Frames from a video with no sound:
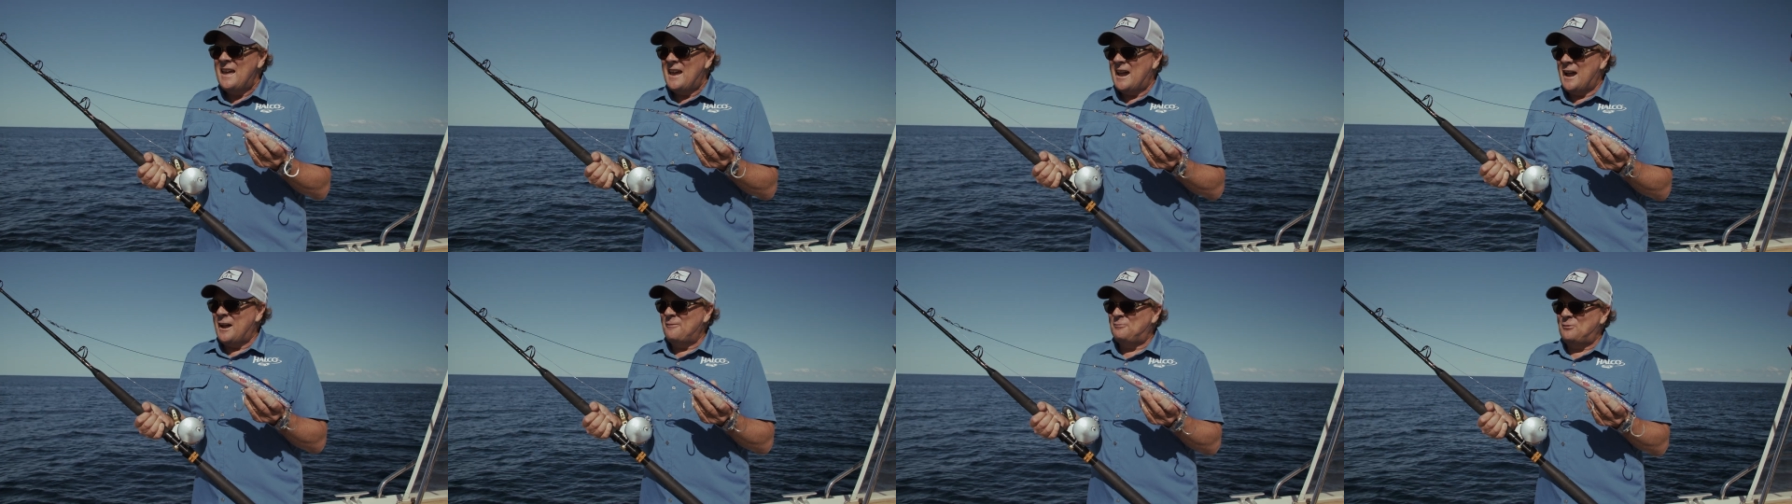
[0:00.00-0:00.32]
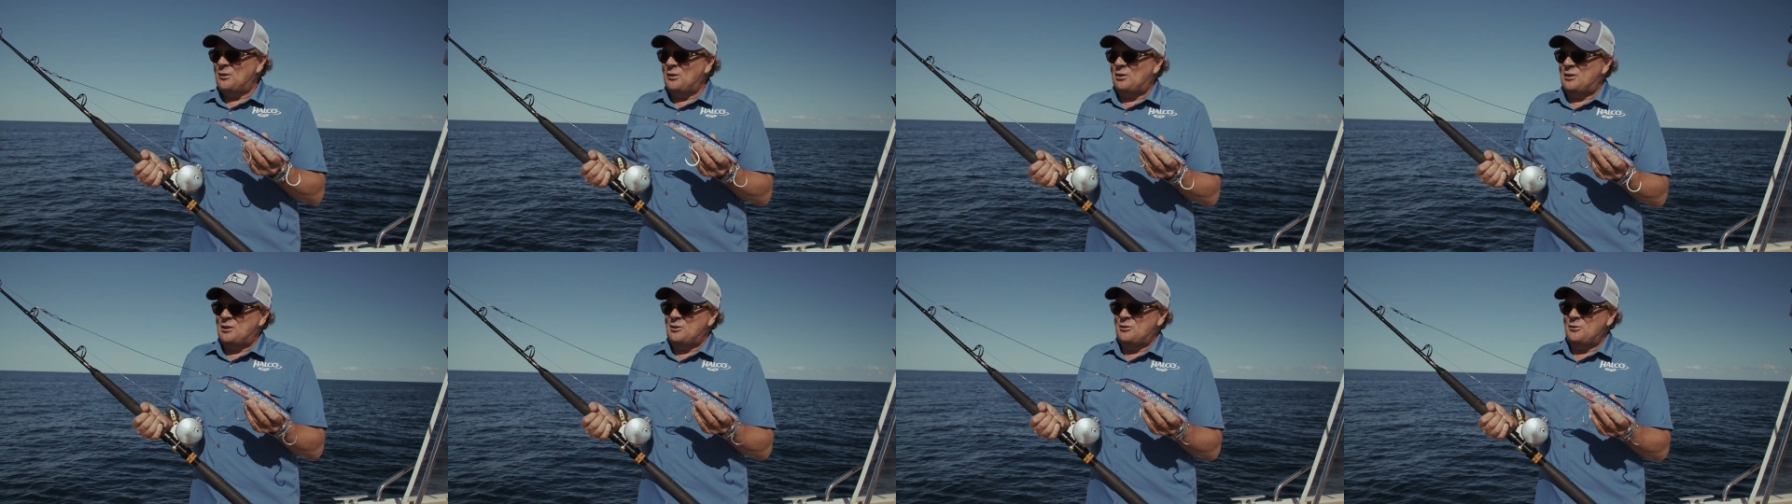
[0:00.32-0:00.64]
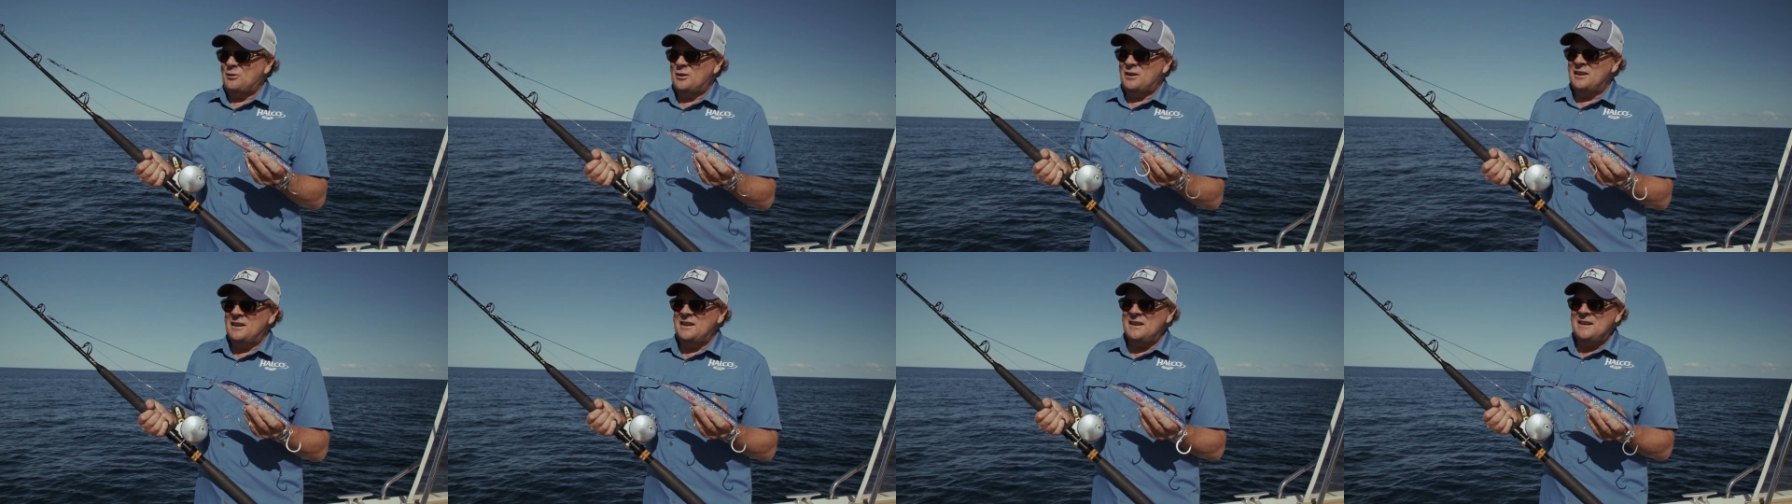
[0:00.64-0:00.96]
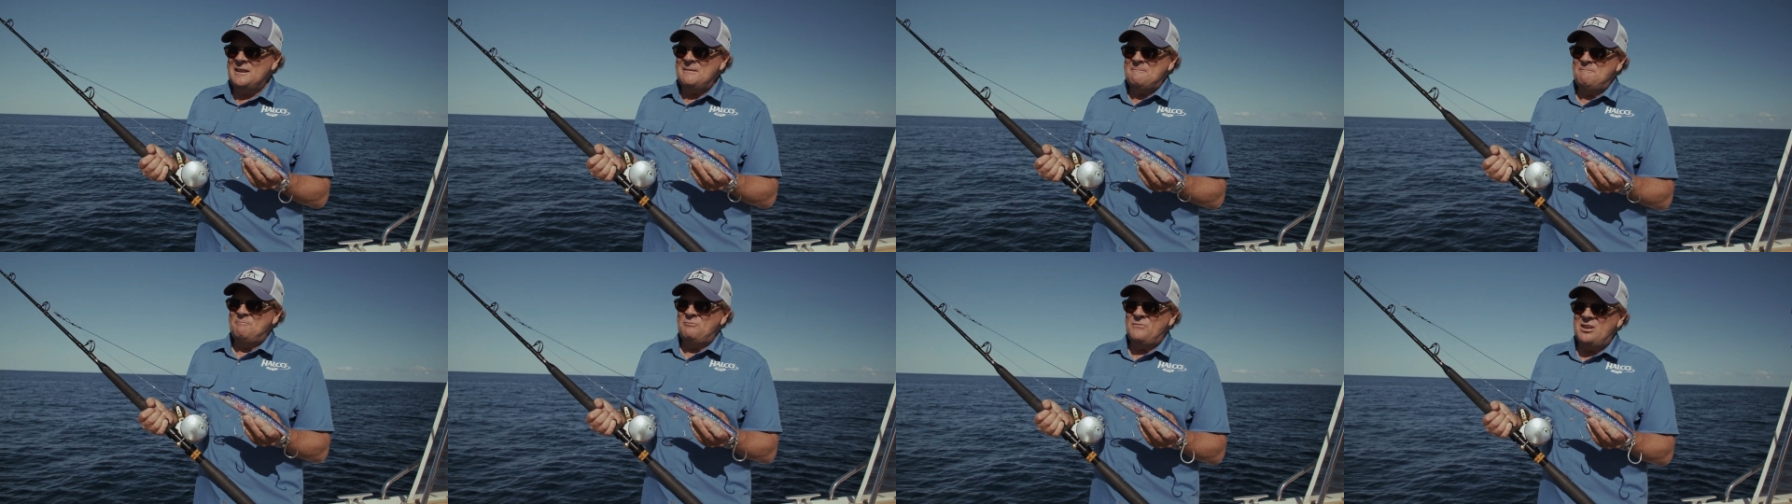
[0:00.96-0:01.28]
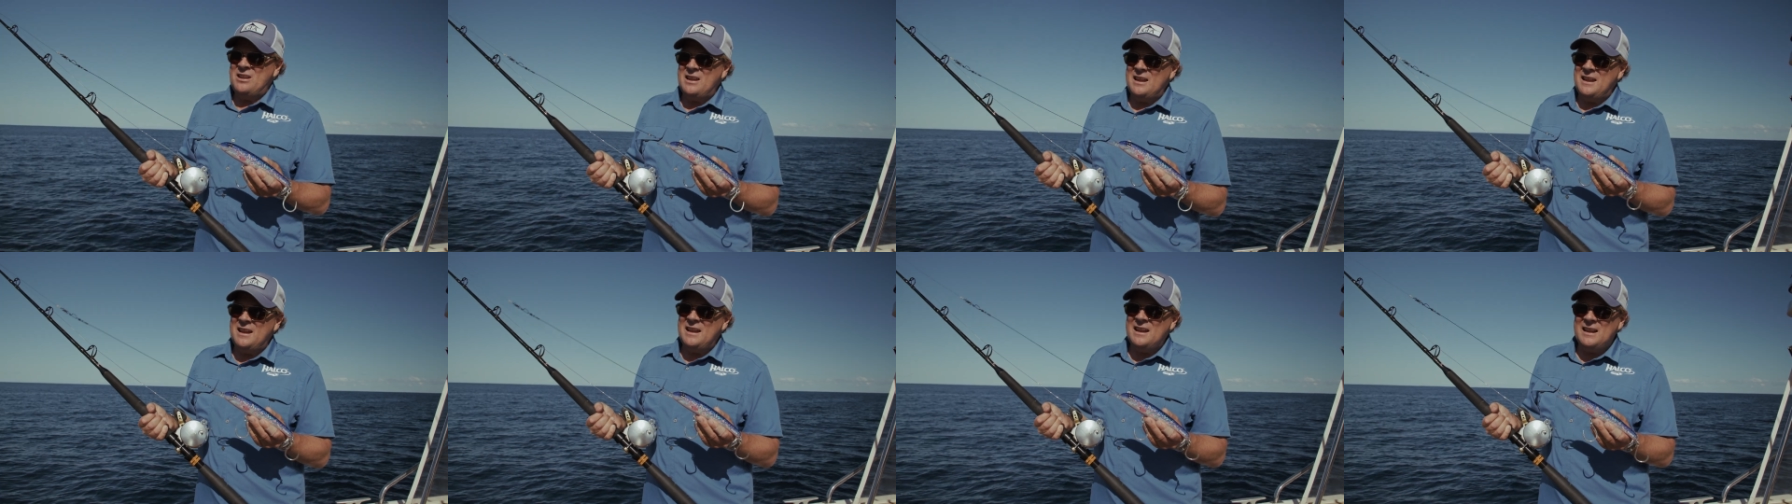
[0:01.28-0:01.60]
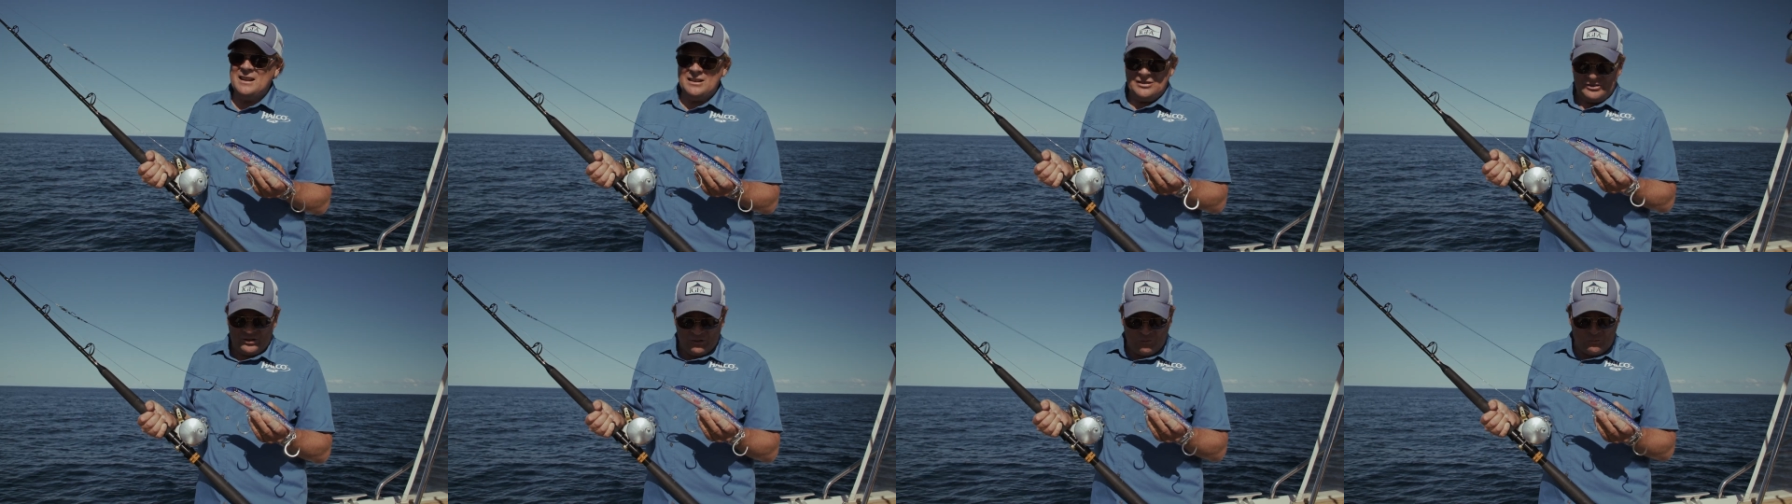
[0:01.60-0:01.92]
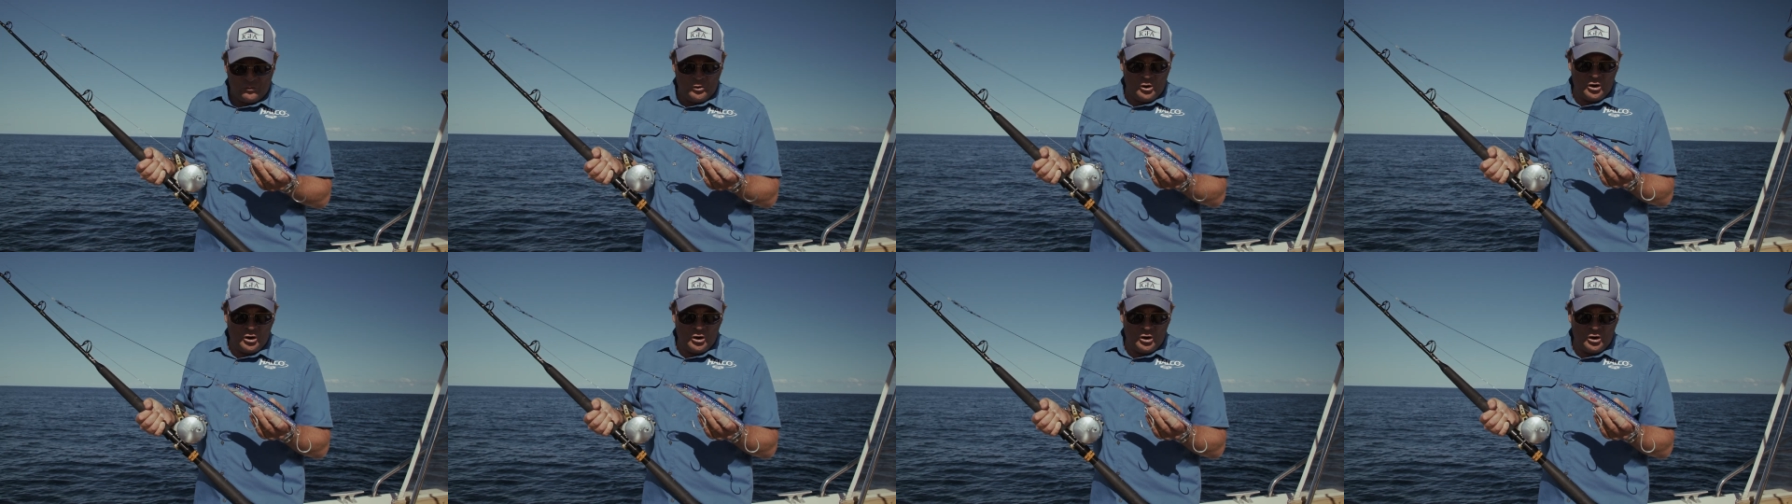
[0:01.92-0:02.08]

After 3 years of